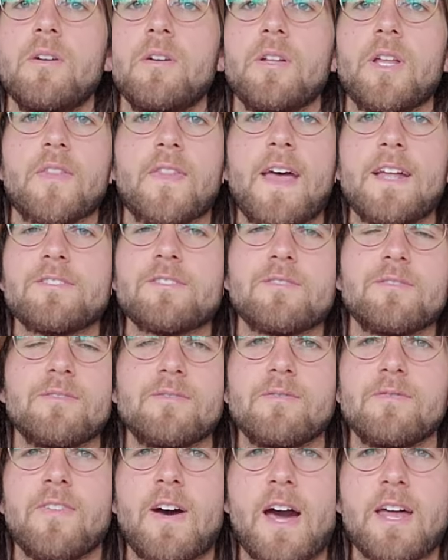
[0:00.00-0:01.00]
Like that's
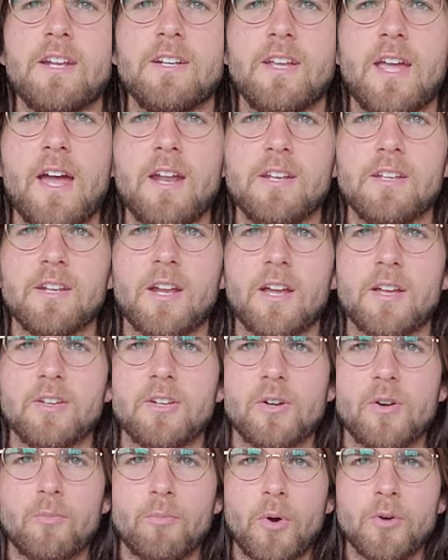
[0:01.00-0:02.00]
fine and dandy, and I, you
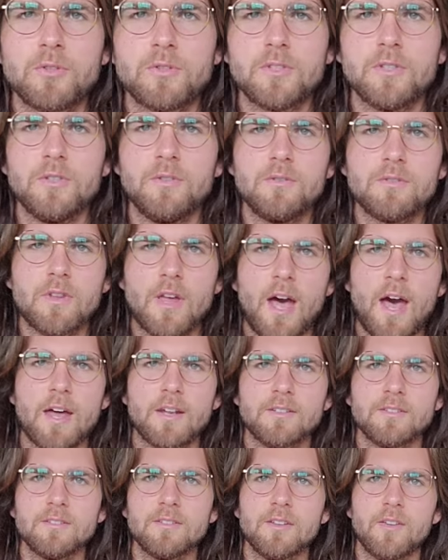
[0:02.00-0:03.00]
know, mostly use
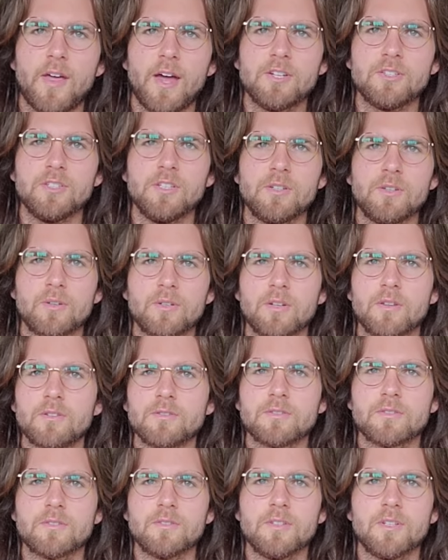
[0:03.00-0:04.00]
that G chord, and
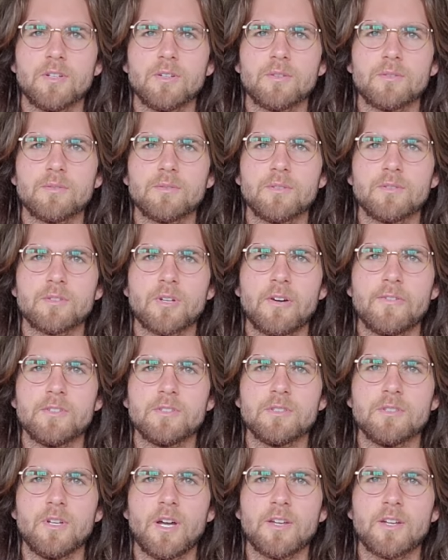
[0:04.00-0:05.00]
there's, you know, there's
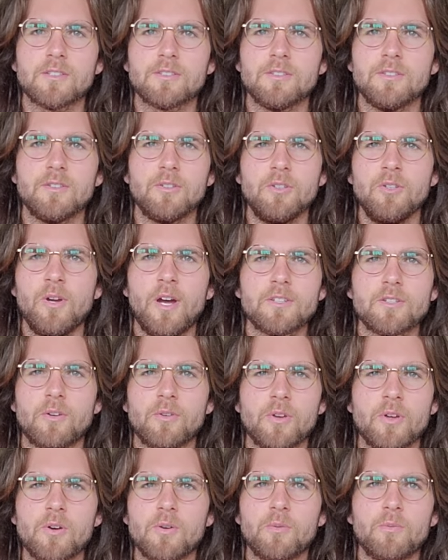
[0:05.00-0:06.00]
obviously, I guess you guys all
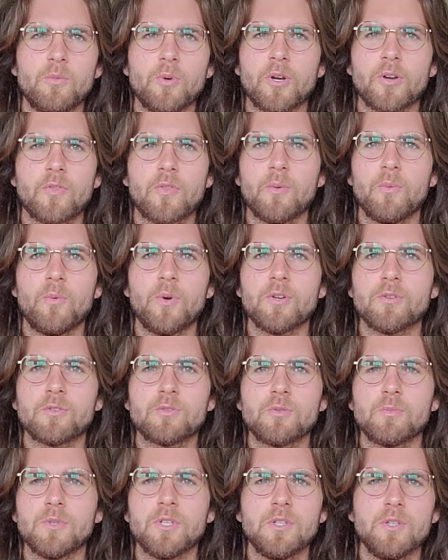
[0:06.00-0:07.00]
know where it
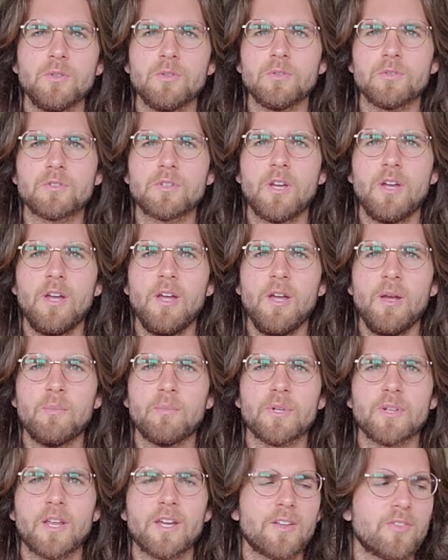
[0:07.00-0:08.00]
should be used,
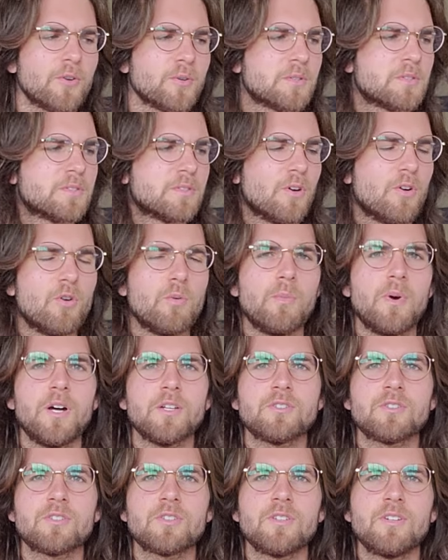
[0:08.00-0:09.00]
but like there's so
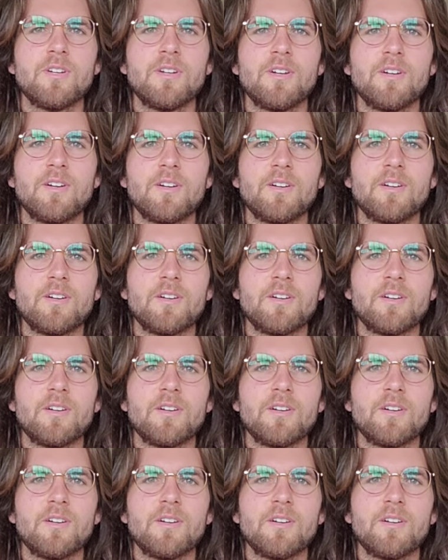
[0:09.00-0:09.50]
much. You